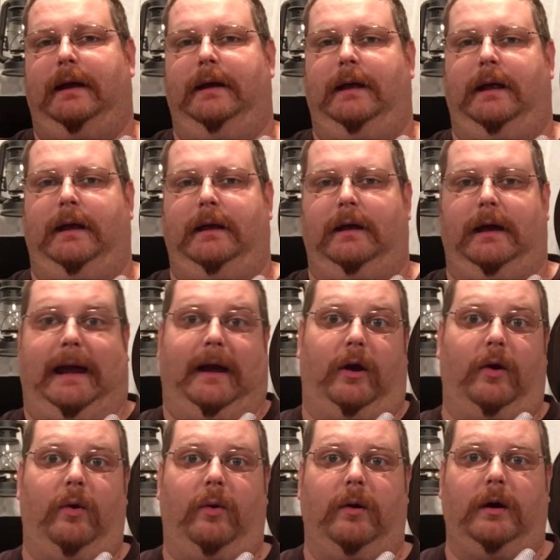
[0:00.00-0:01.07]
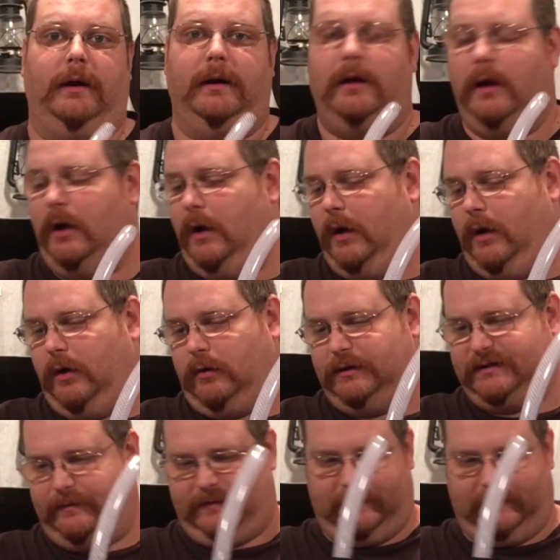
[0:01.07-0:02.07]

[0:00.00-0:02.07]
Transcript: a air horn or something